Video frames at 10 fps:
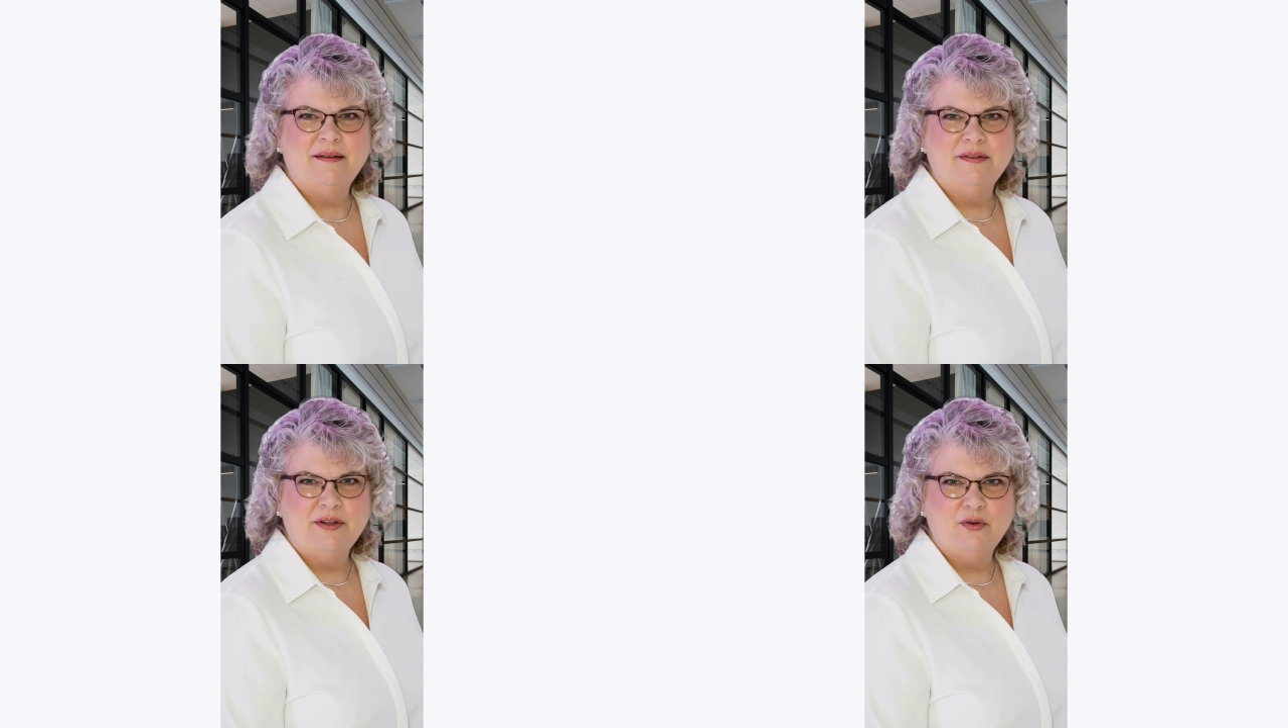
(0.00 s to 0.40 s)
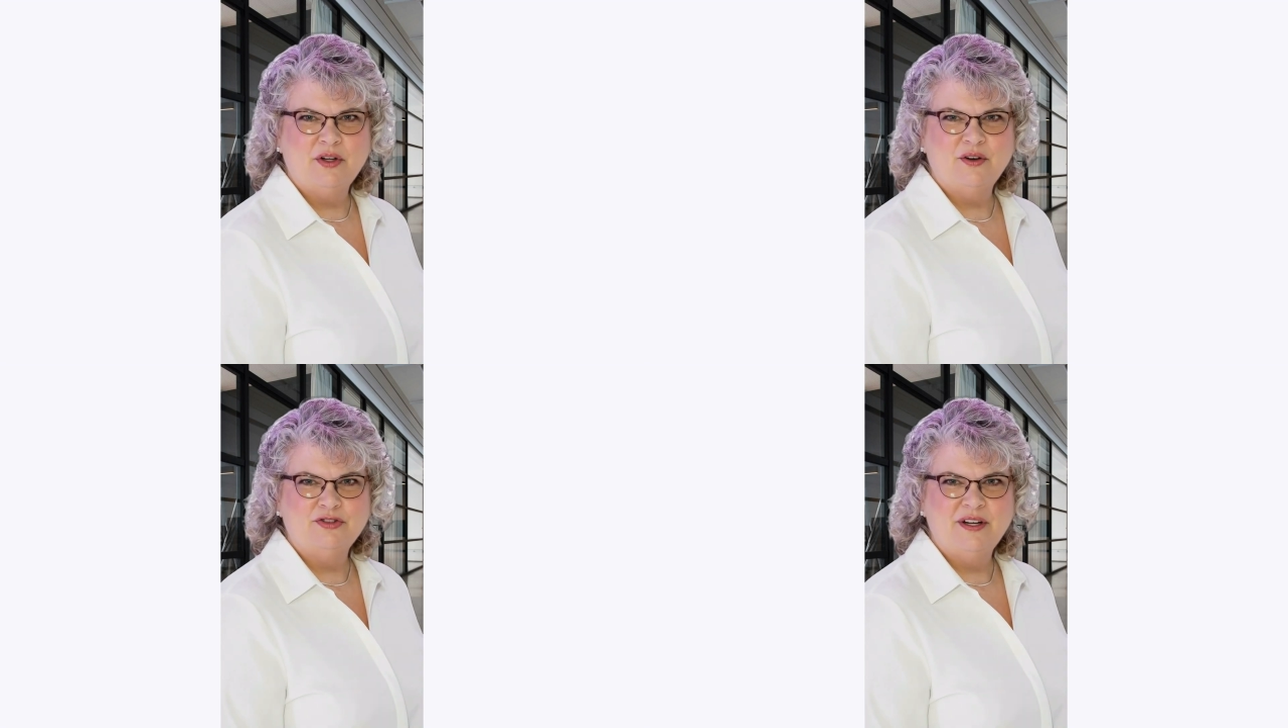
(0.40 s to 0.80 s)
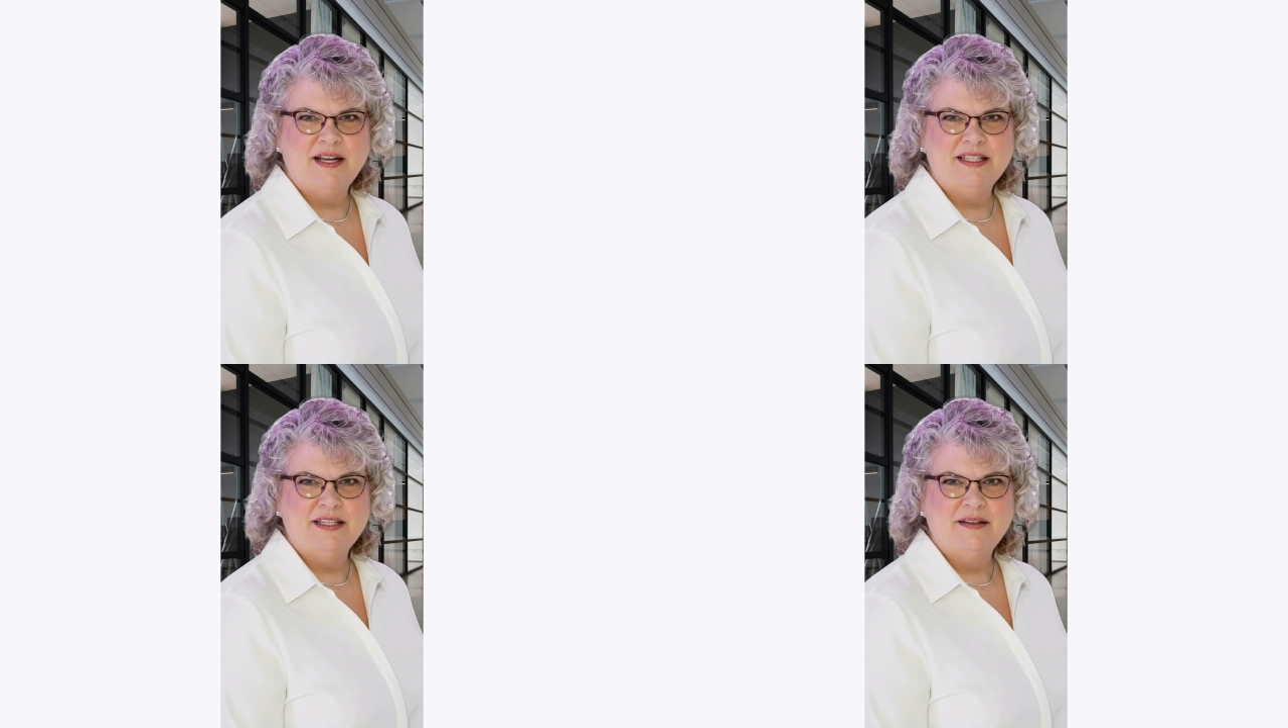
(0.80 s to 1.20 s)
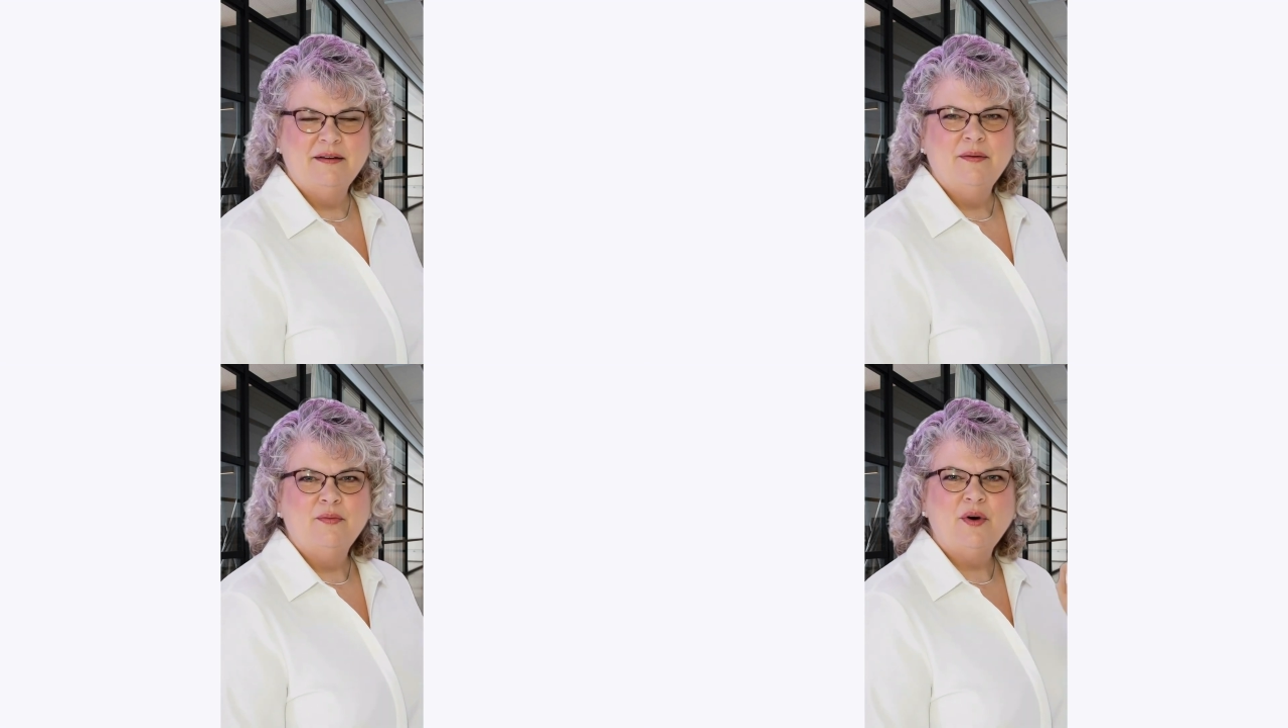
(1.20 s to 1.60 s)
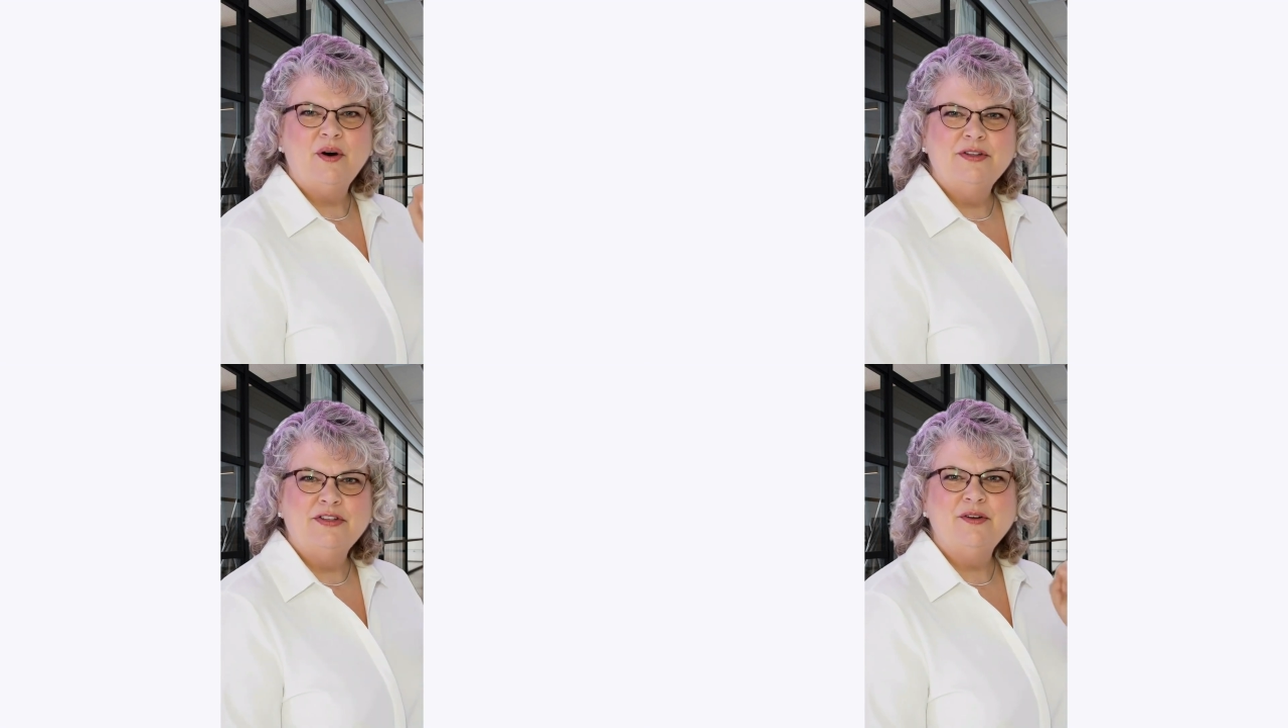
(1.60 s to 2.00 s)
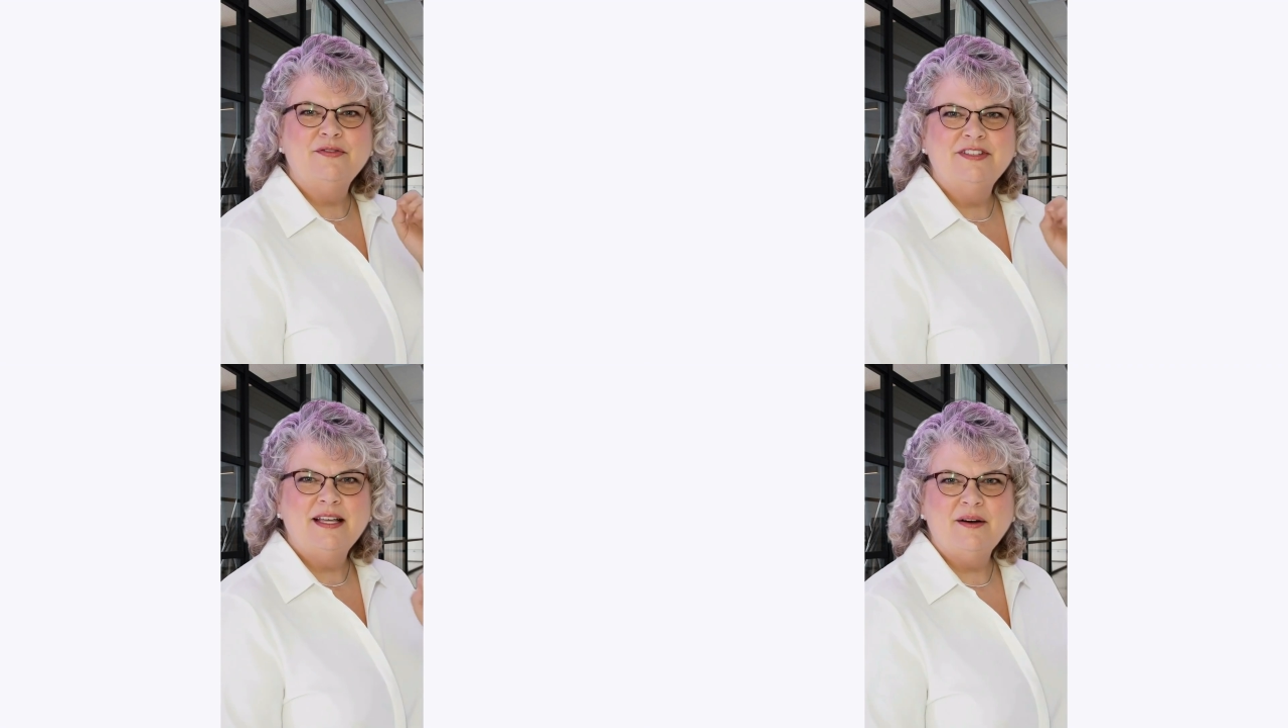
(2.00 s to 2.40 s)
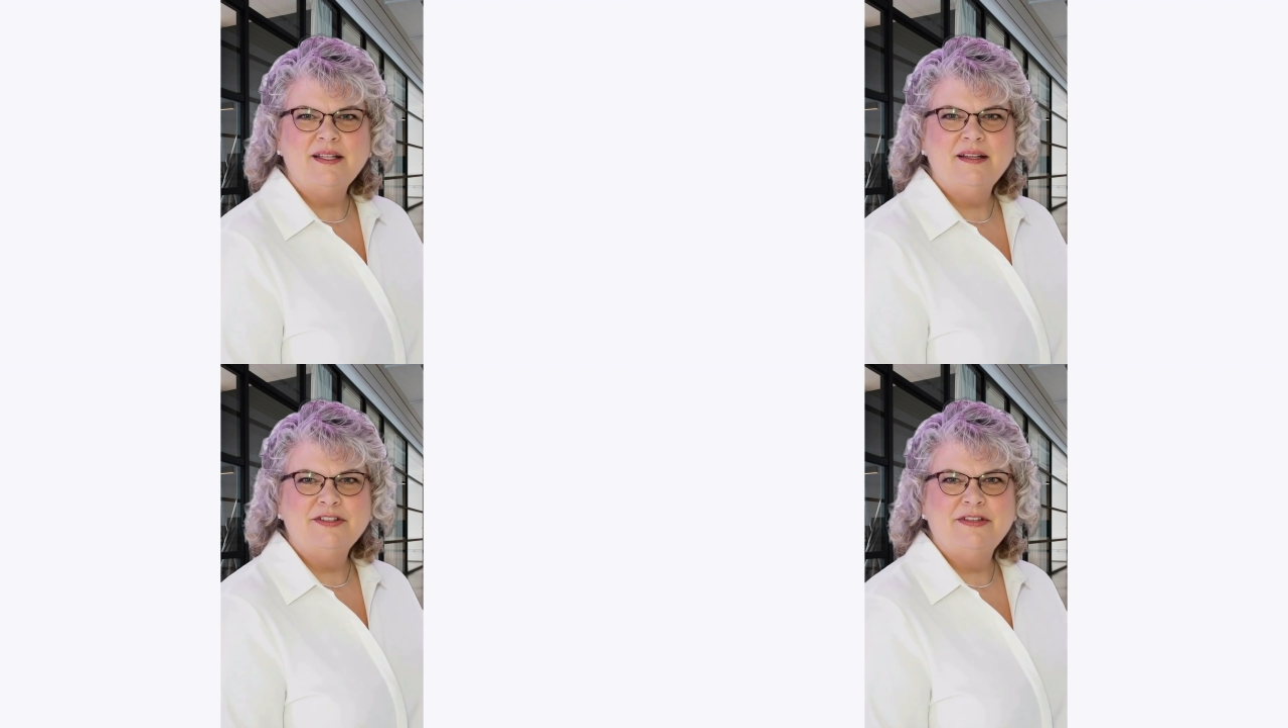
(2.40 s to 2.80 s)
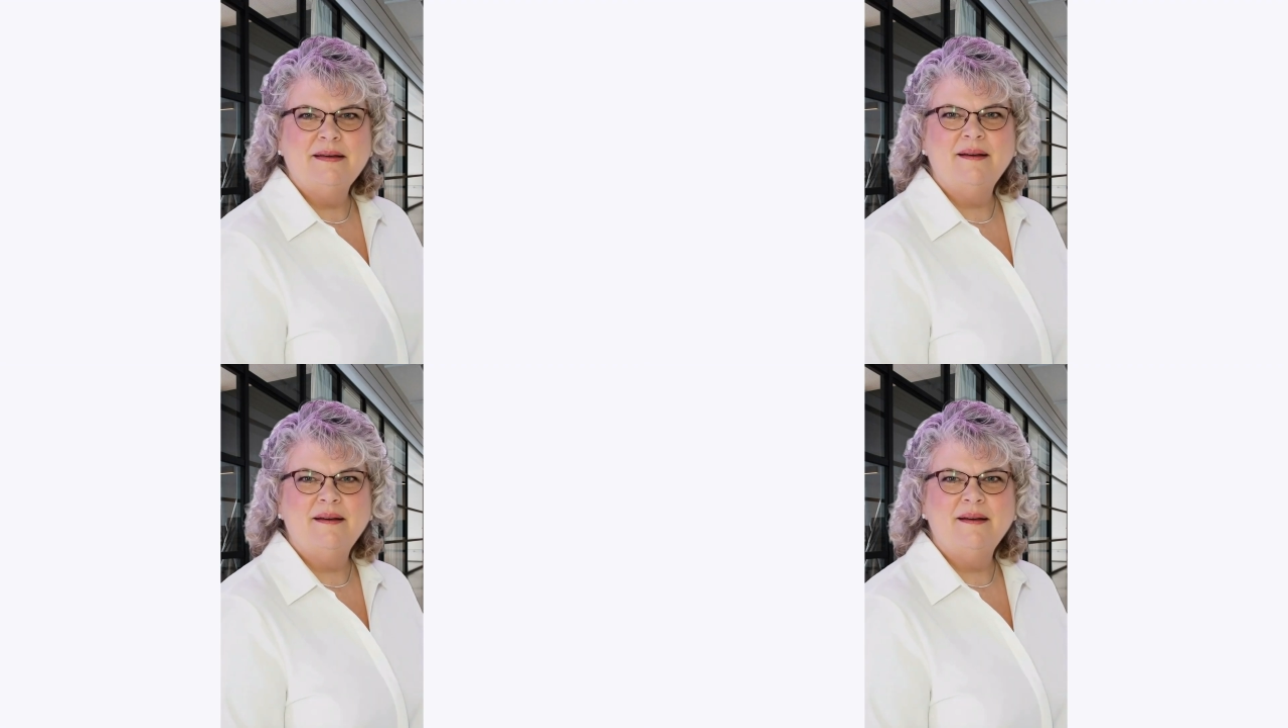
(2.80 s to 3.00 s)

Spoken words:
no call tracking, wrong service areas,